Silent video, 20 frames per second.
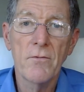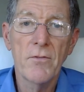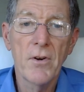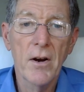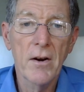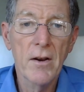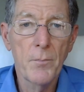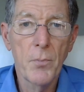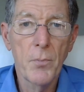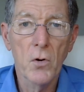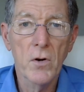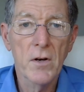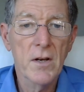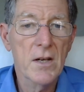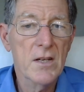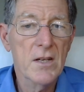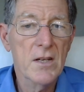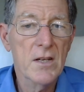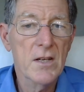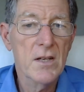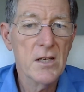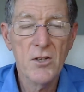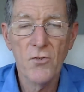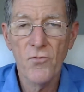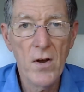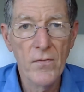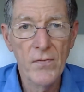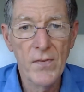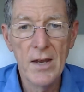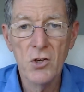Very important, because it's the
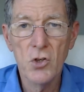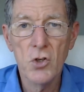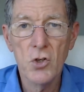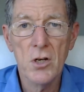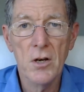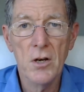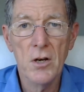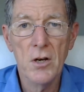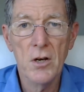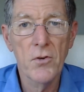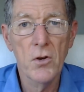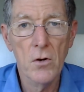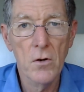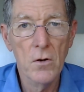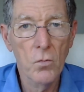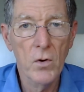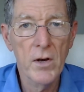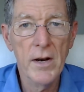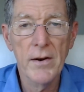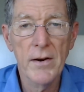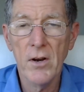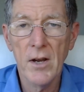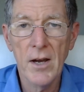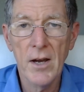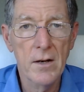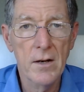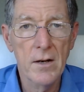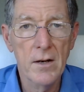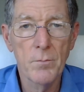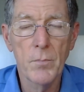foundation of your whatever
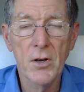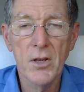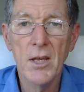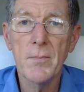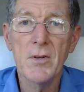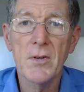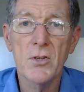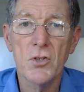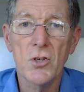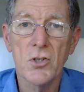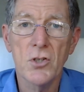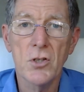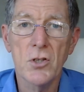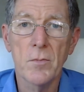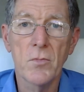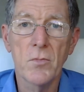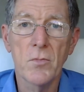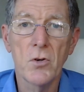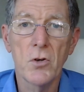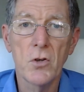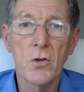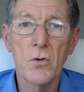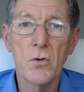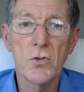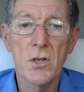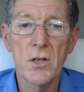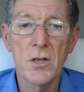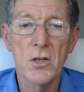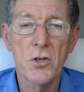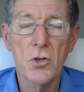kind of bookkeeping system you're
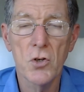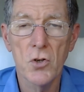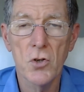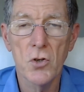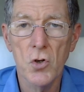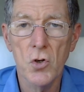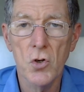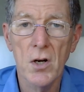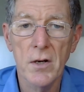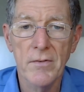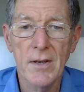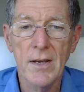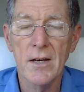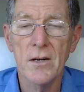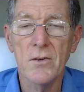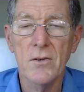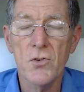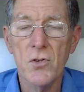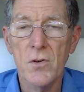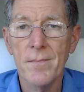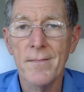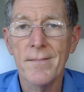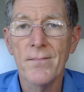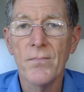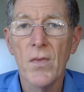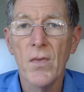using is your chart of accounts.